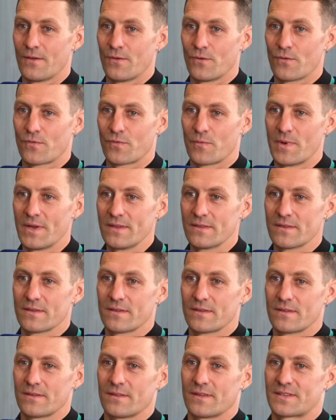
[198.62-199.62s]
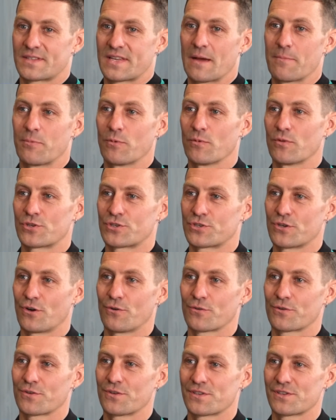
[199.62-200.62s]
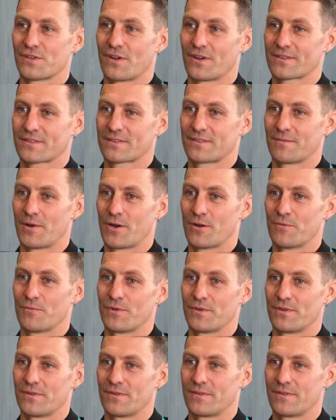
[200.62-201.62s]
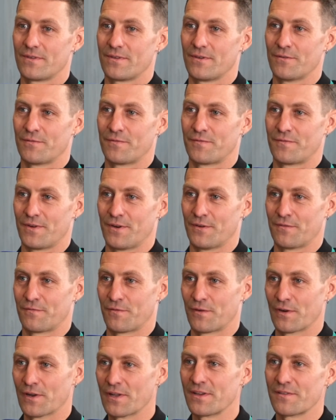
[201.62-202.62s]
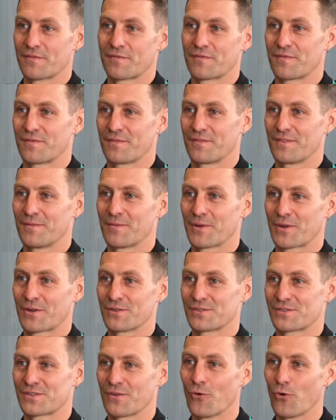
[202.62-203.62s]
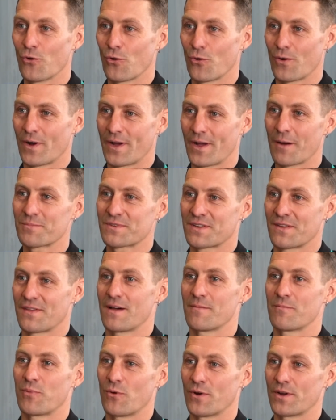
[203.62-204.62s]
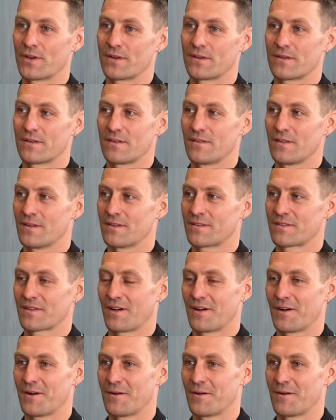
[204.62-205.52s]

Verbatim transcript: Well, for me, the tap on the shoulder is like the moment of relief, because all the way up to that point, there's